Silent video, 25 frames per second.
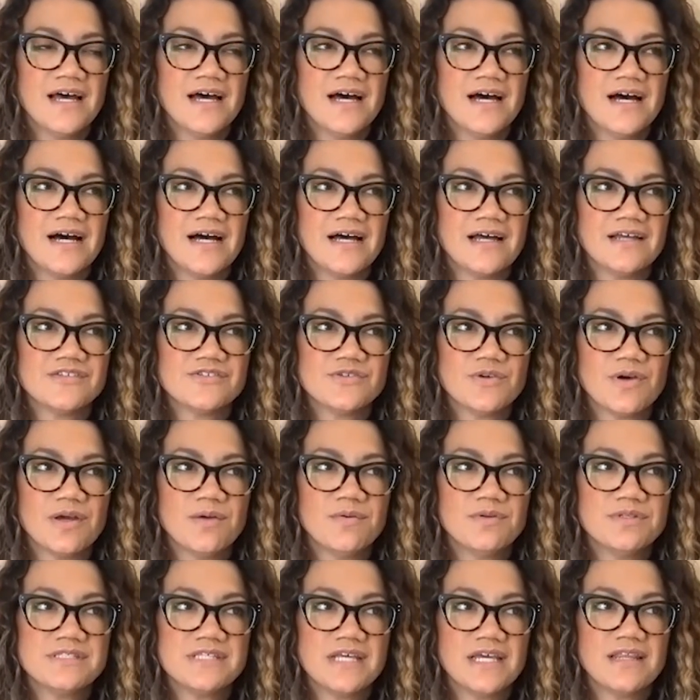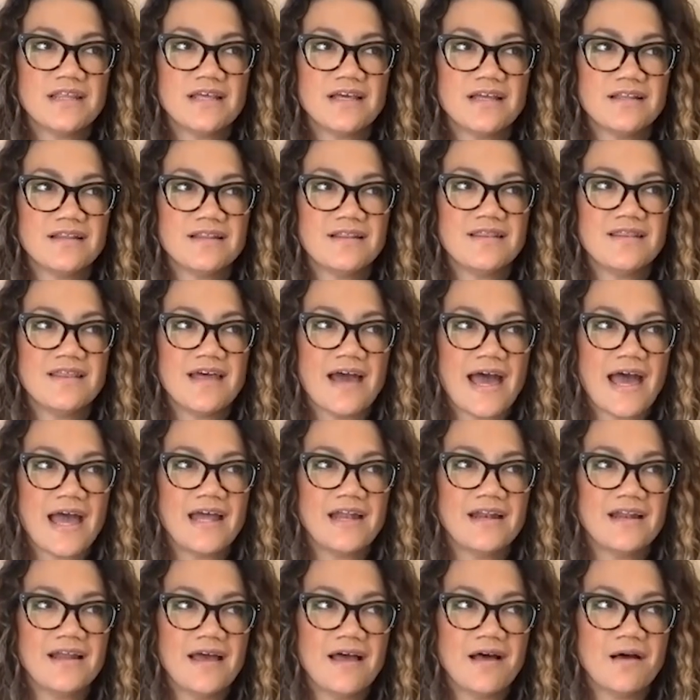Uh, so I would say that
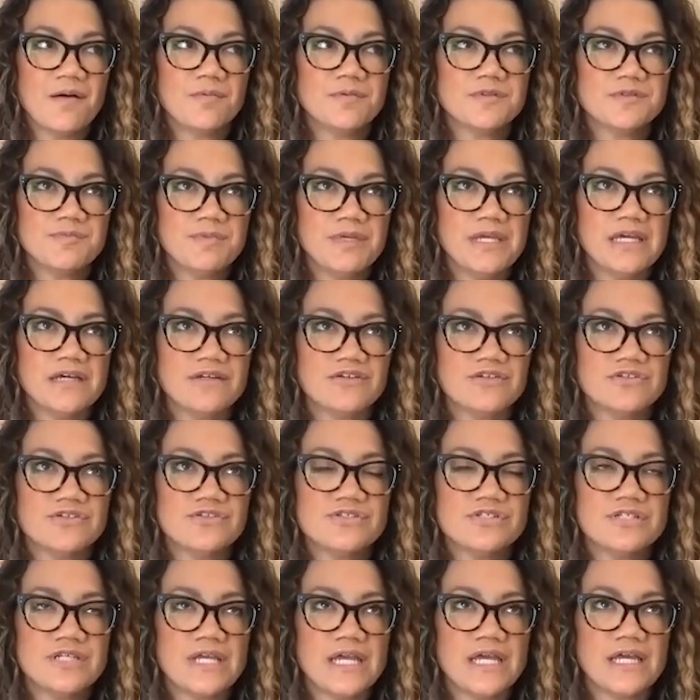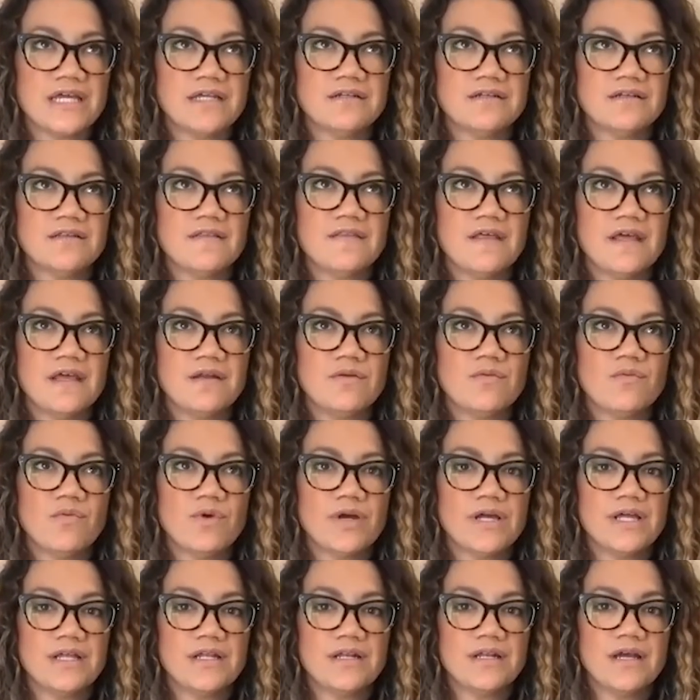that helped me understand then
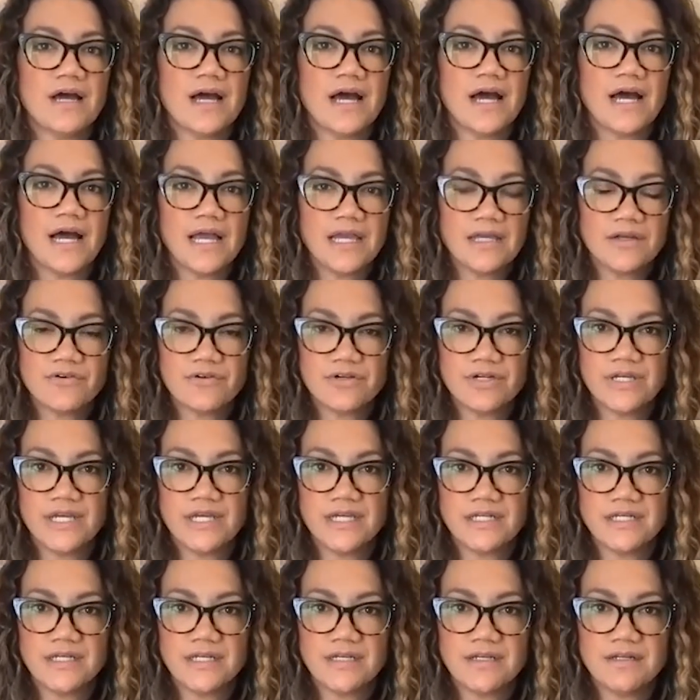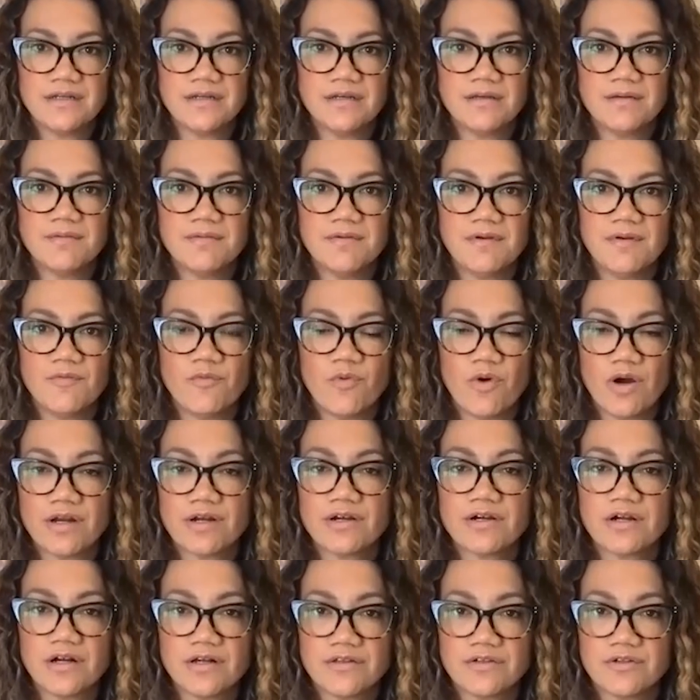when I created
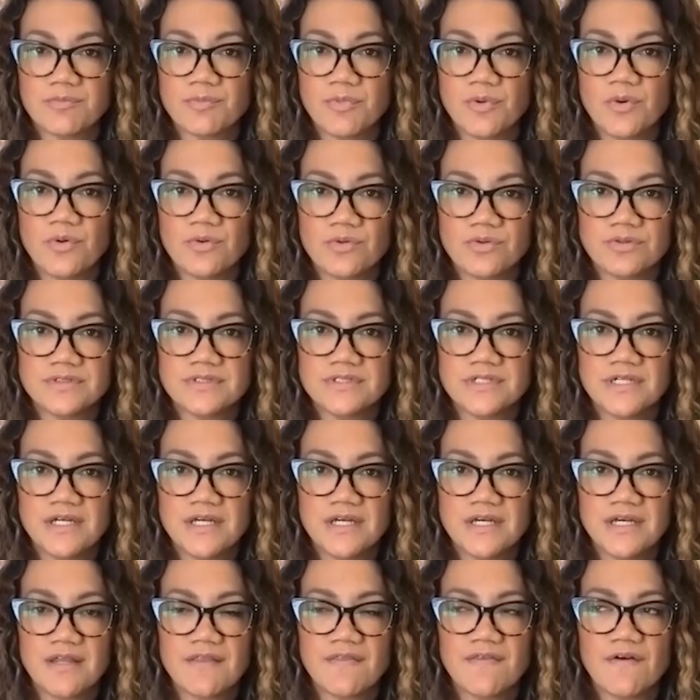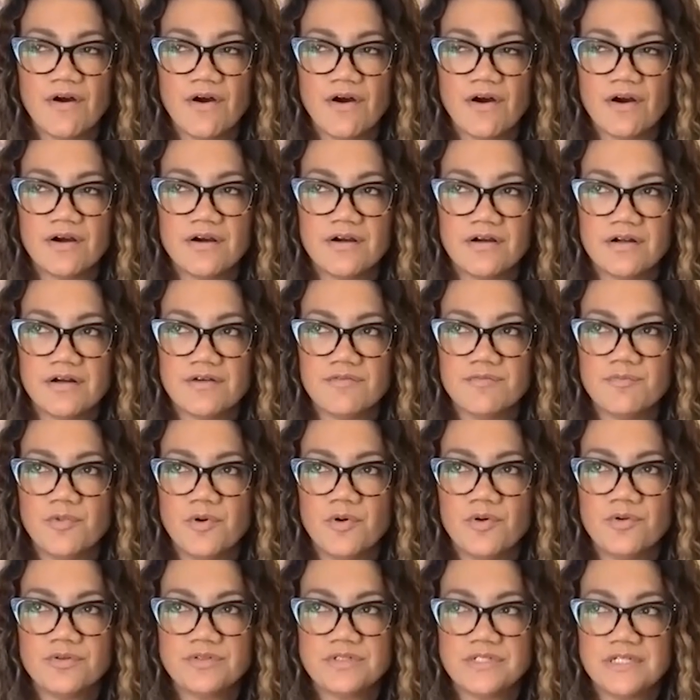watercolor bold, the heart of
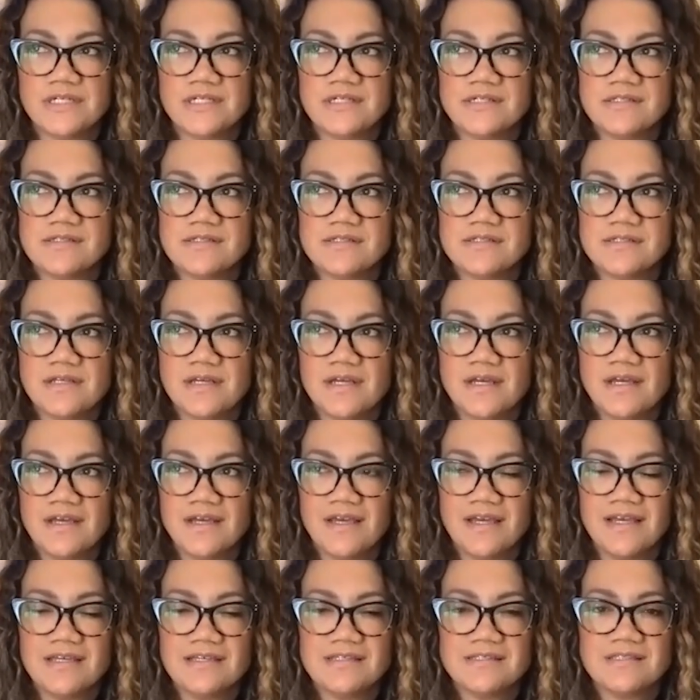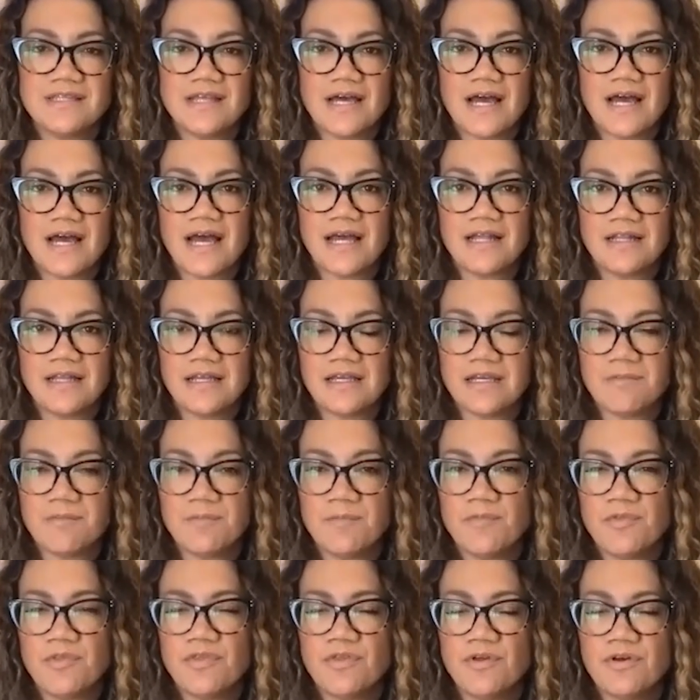bold is is that like
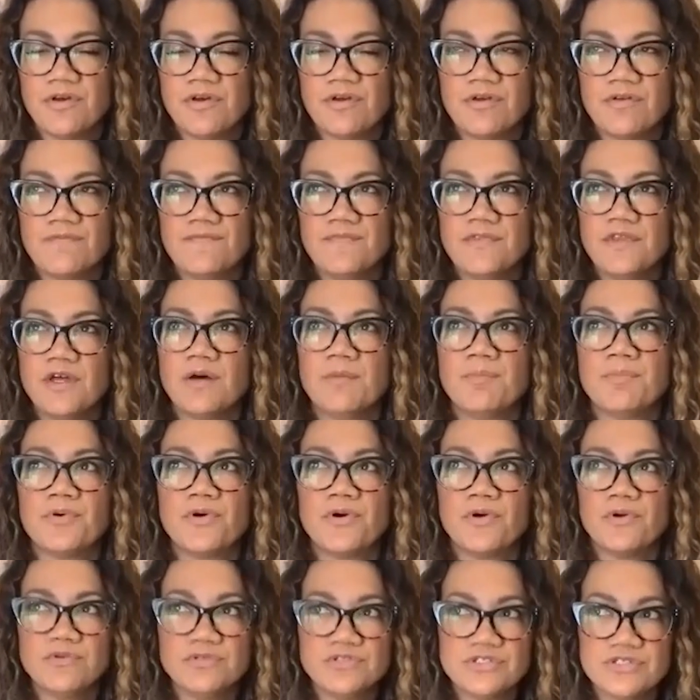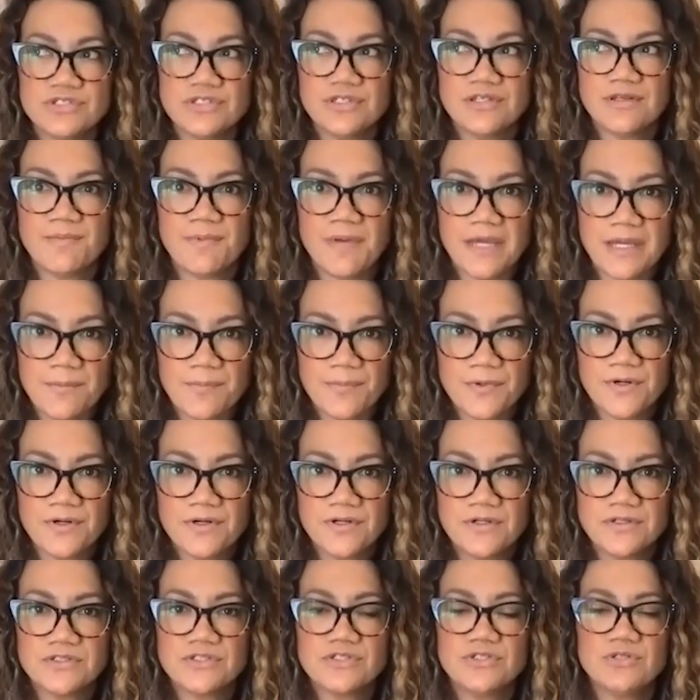the the approach to the
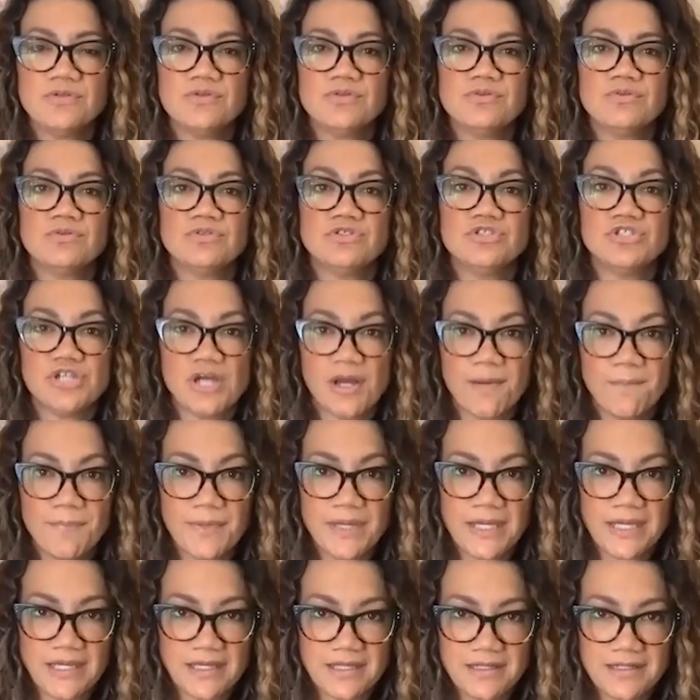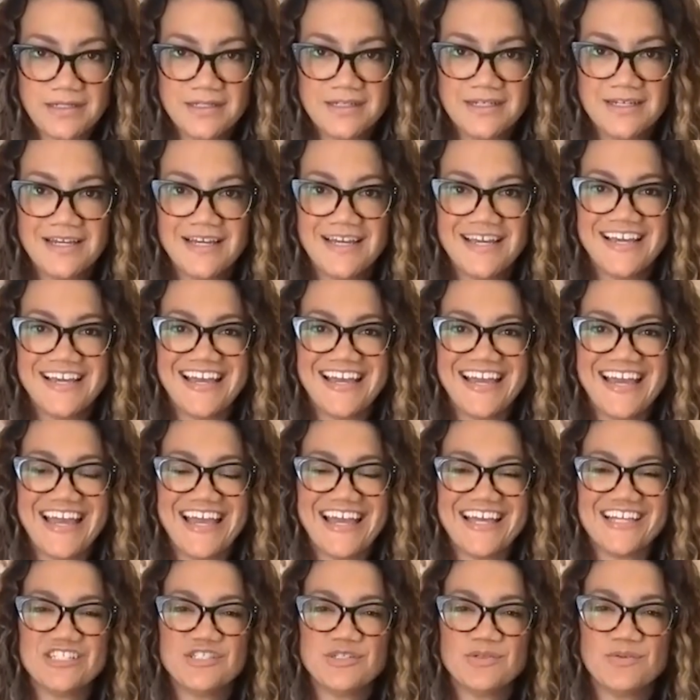paper to jump in
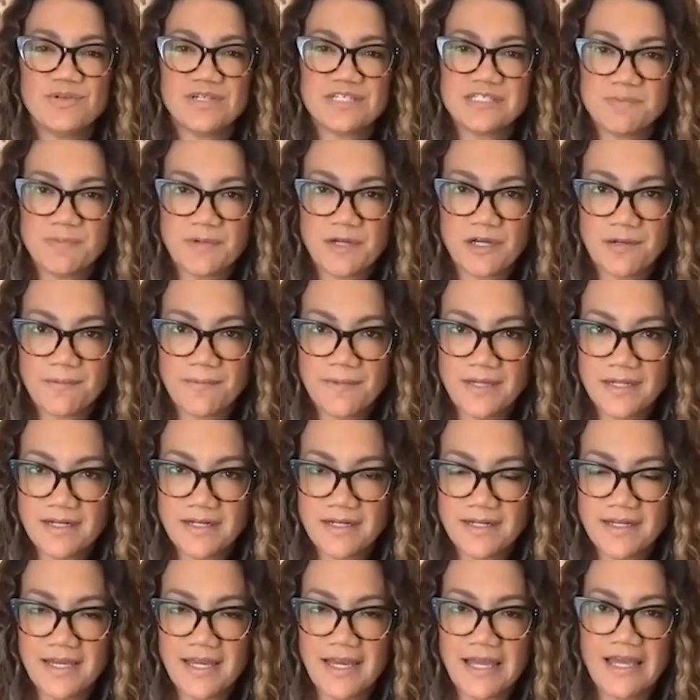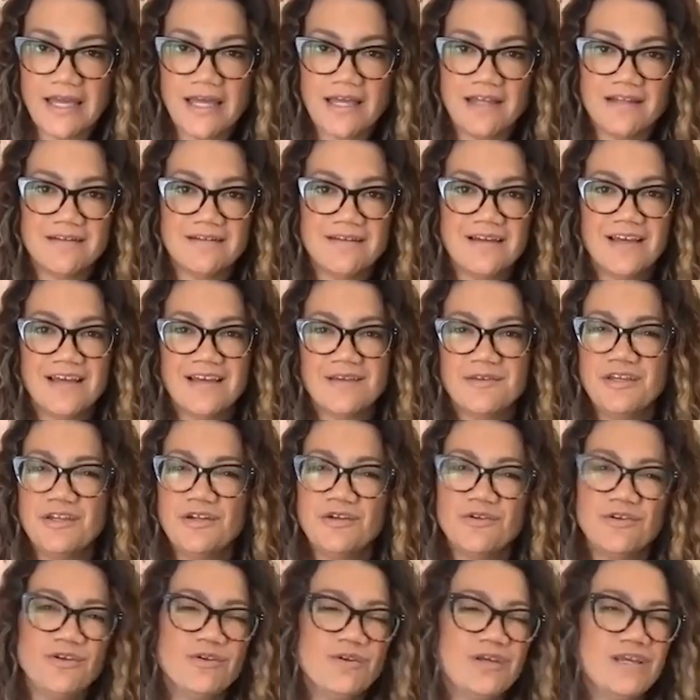and to experiment and you
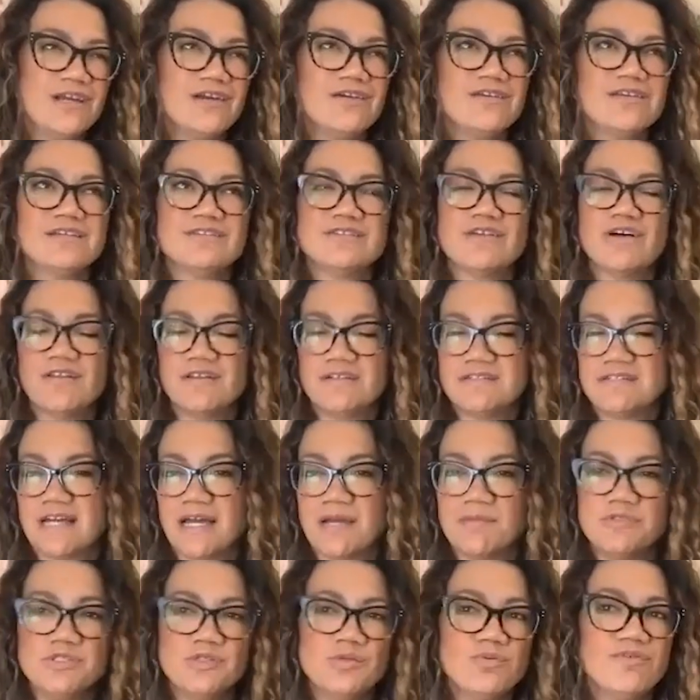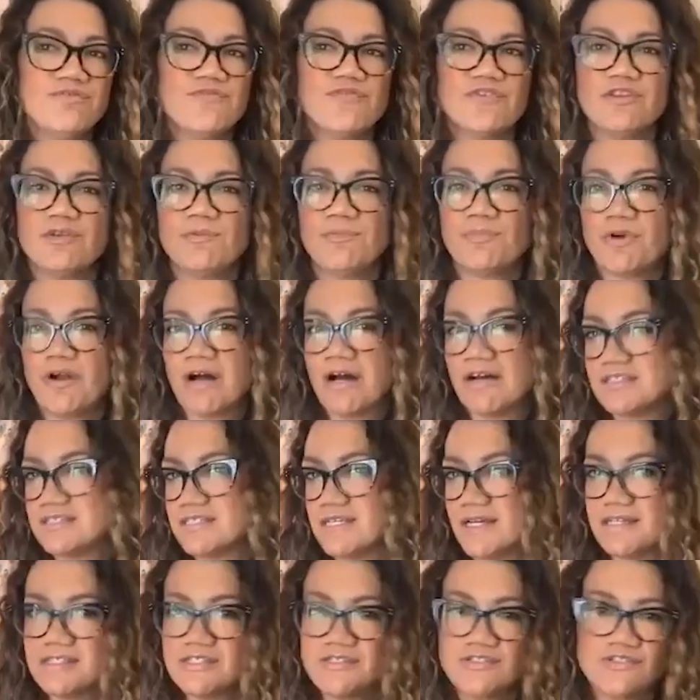know you hear this all the time do it for the
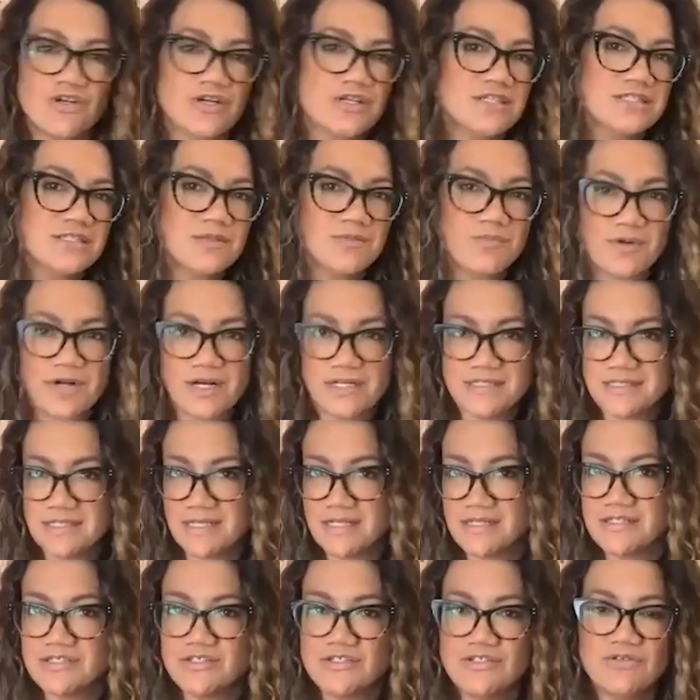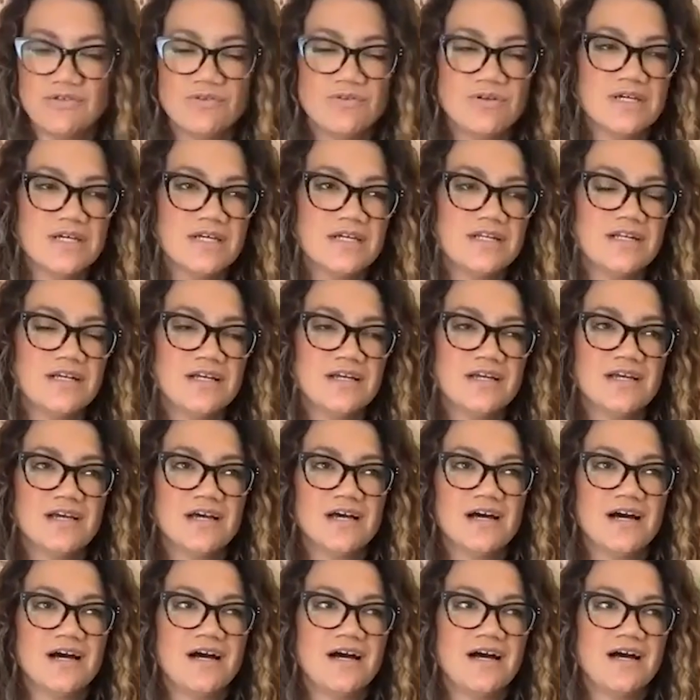process trust the process do it
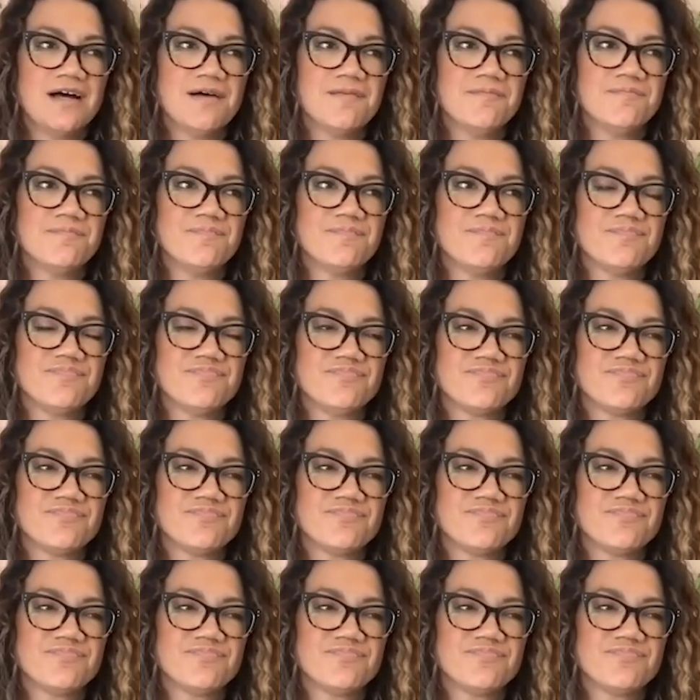um,